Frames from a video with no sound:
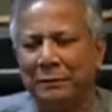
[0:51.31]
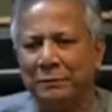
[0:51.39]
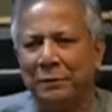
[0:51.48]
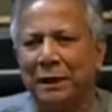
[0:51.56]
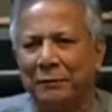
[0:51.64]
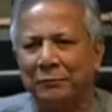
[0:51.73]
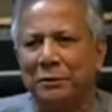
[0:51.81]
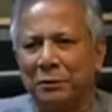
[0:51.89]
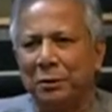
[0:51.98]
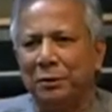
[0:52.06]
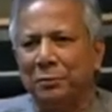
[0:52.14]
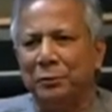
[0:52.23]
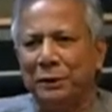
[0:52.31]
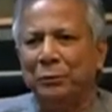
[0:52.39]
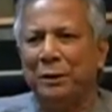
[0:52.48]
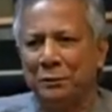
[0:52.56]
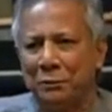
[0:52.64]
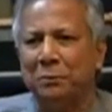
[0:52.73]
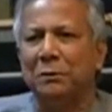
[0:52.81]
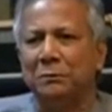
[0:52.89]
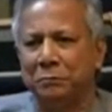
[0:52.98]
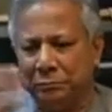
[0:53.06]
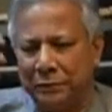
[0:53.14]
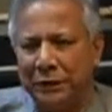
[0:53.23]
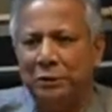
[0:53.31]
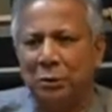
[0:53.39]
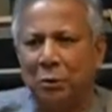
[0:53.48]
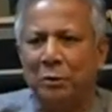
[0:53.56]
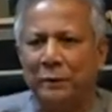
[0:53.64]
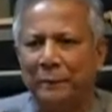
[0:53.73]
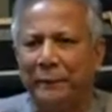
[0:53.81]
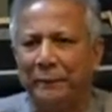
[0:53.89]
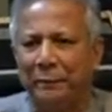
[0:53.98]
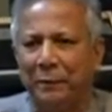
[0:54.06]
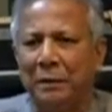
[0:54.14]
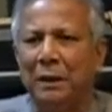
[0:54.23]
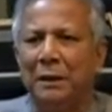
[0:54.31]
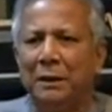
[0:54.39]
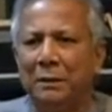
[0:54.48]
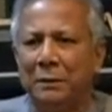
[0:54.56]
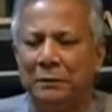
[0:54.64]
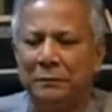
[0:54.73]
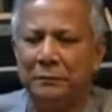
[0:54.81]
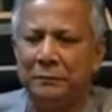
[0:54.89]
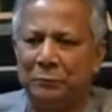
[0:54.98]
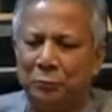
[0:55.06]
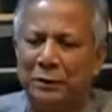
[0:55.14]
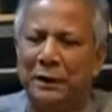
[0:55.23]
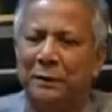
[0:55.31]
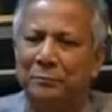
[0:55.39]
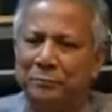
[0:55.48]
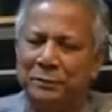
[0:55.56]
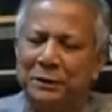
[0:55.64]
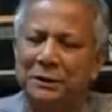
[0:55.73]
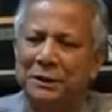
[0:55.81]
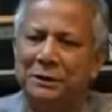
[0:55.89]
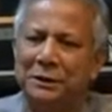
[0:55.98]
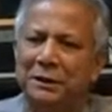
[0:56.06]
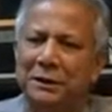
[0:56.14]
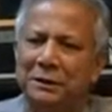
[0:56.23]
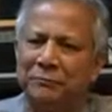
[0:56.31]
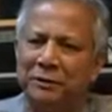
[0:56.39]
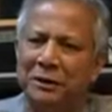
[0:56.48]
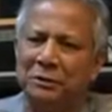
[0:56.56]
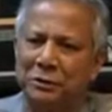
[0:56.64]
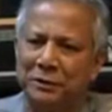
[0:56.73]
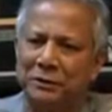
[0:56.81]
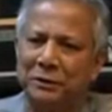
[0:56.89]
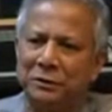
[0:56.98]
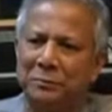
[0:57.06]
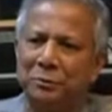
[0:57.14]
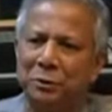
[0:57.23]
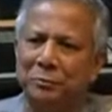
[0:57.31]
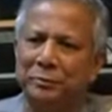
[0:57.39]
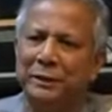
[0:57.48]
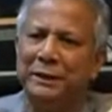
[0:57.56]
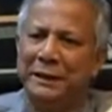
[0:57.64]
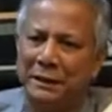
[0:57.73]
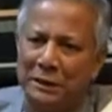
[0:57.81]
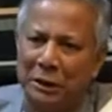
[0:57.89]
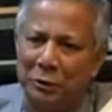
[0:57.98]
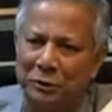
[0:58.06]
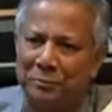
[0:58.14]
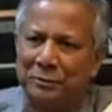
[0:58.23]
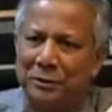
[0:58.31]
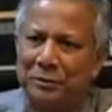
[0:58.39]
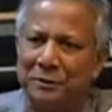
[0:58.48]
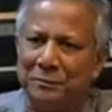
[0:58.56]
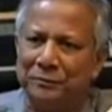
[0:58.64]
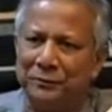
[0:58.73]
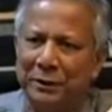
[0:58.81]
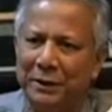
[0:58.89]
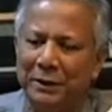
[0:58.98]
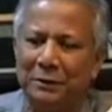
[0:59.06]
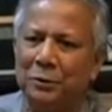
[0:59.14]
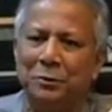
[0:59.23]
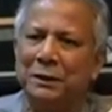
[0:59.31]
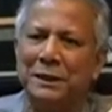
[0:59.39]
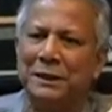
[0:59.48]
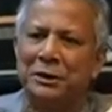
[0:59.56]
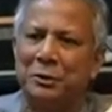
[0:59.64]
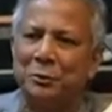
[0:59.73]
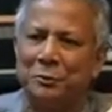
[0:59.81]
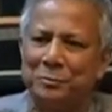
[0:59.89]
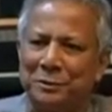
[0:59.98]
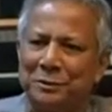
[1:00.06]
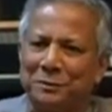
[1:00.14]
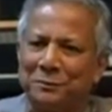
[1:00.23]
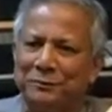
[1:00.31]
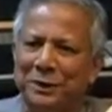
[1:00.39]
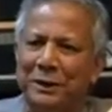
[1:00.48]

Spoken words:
So after all, we want to reach all the people. What I'm suggesting, that the financial system should be inclusive system, not an exclusive system.